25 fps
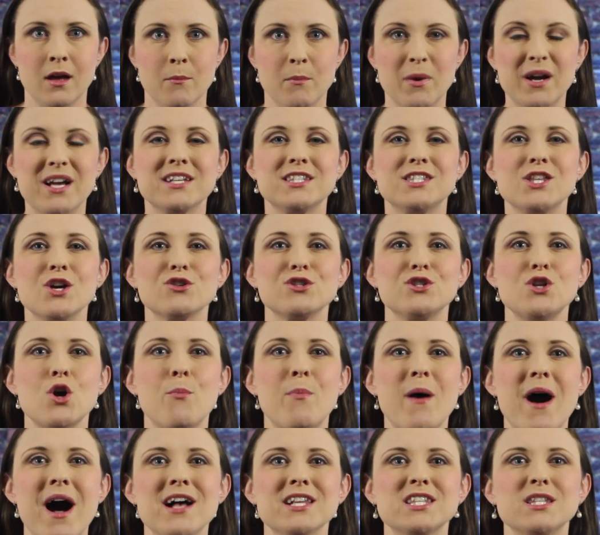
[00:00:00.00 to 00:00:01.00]
Because there's no
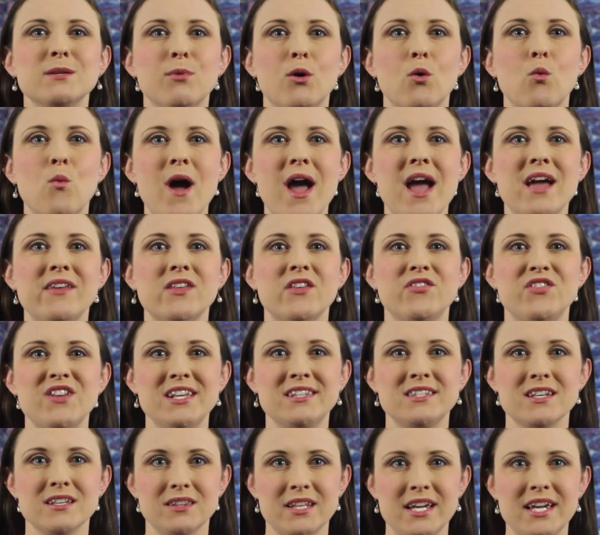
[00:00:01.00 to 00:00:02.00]
possible way that
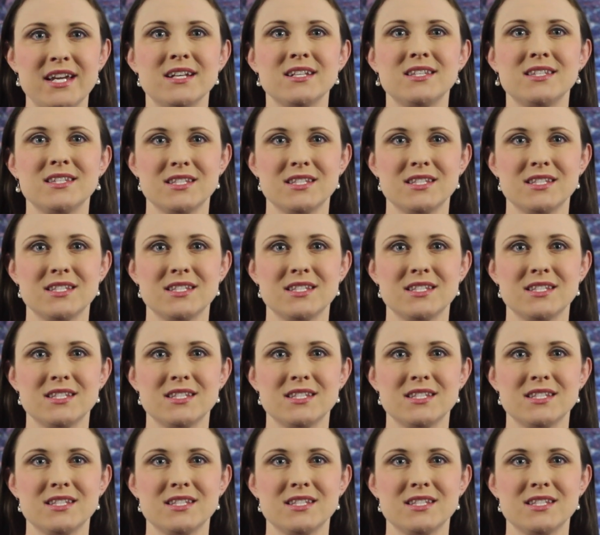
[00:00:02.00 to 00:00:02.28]
these elitist